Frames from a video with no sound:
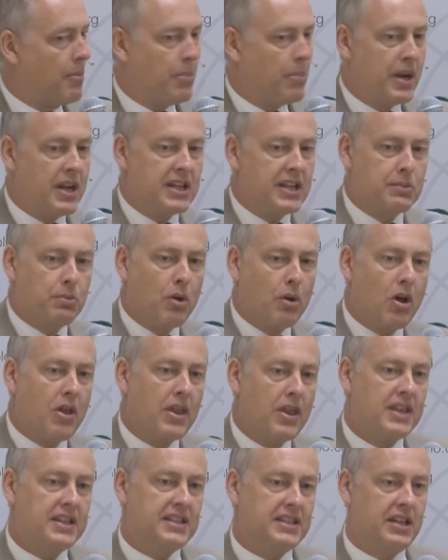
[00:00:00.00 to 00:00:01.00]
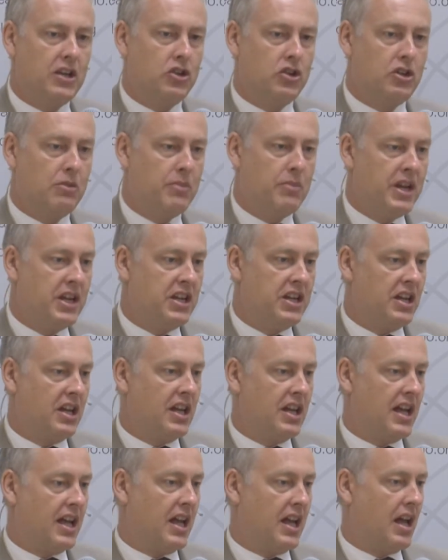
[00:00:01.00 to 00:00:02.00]
But it's what social
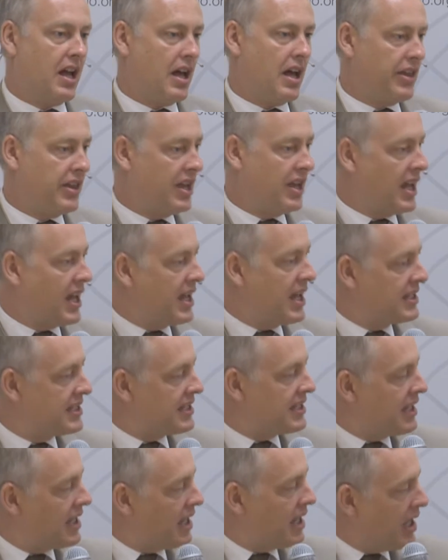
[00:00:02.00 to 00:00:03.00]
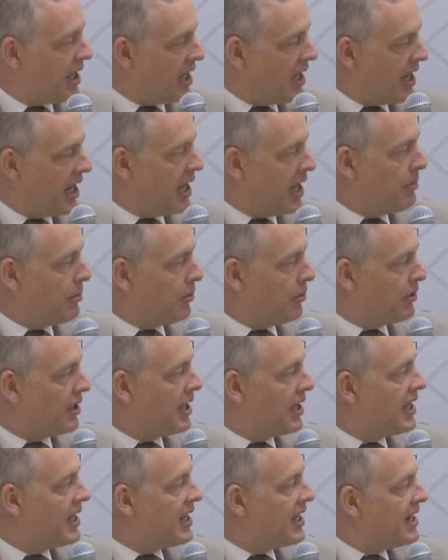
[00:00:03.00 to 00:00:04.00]
media, I think, has enabled
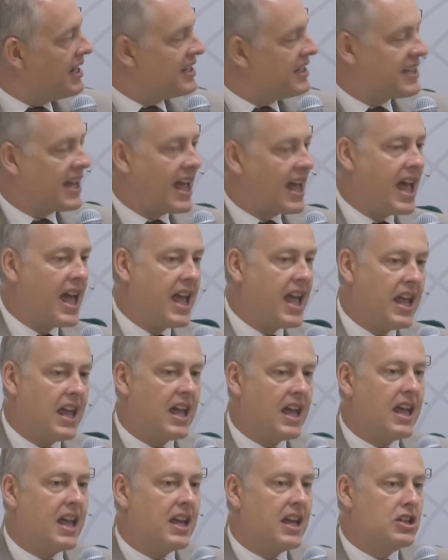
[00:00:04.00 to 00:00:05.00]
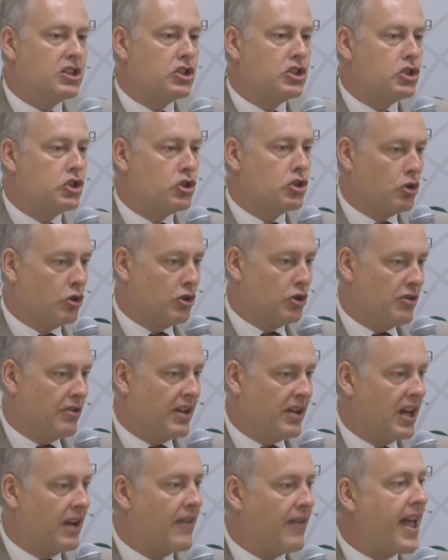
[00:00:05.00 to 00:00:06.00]
is a
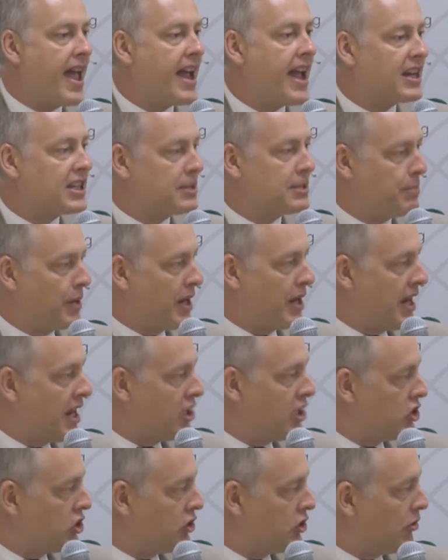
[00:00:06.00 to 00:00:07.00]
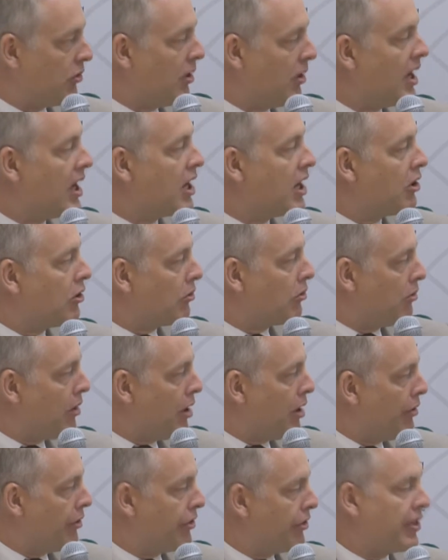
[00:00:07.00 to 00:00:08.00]
extraordinary kind of exponential
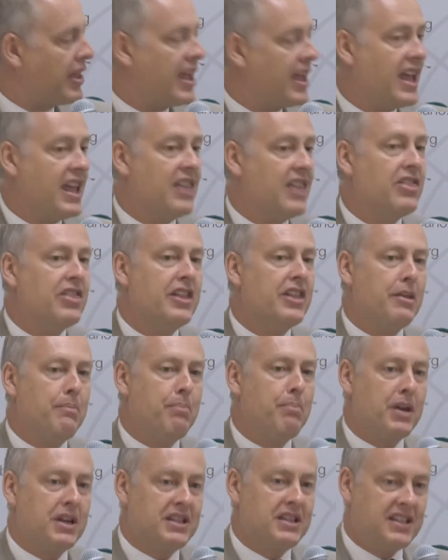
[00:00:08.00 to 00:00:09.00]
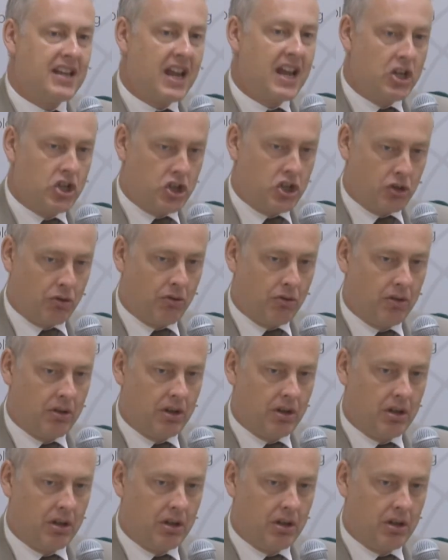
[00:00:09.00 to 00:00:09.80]
growth in the potential